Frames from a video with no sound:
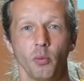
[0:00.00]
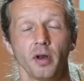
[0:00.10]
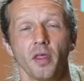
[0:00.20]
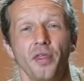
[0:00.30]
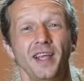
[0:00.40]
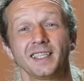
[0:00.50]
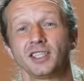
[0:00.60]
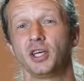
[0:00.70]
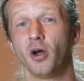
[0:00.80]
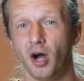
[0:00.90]
Now, one of the things
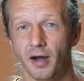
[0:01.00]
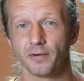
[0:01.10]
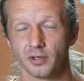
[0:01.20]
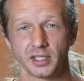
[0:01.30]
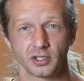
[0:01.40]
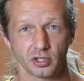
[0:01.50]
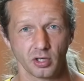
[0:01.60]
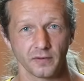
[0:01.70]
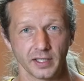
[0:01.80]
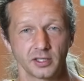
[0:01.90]
that she offers as a
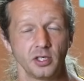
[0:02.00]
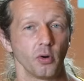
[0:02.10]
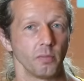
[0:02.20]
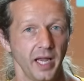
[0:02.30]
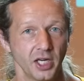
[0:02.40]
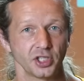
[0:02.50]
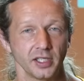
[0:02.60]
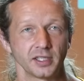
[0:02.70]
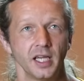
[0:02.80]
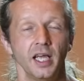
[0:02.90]
service to her
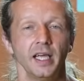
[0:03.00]
patients